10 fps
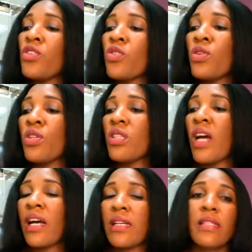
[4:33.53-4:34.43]
You
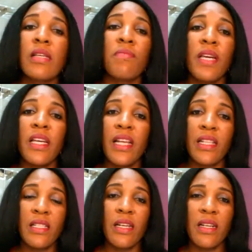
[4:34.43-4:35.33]
could ask me
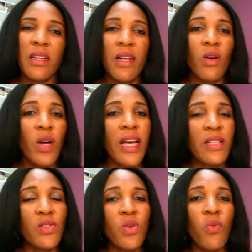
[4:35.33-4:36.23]
that,
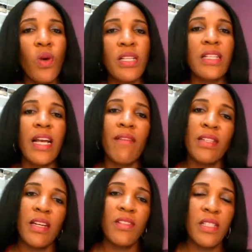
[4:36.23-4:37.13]
okay, so what are the
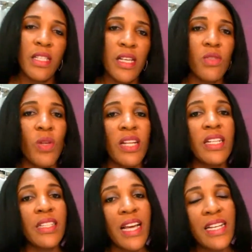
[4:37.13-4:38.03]
characteristics? What
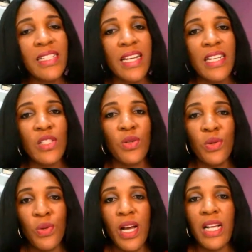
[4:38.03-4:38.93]
are the things I need to
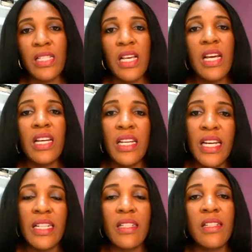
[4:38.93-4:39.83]
look at
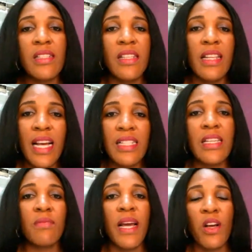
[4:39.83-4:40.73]
in
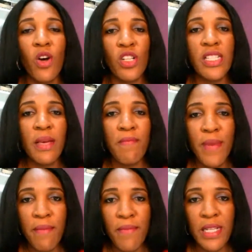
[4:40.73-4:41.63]
selecting my core team
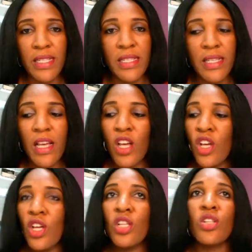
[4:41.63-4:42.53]
members?
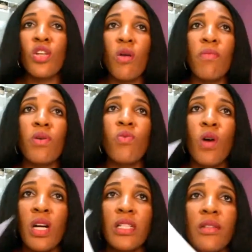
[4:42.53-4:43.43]

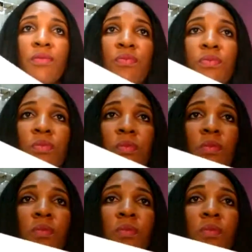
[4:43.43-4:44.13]
Number one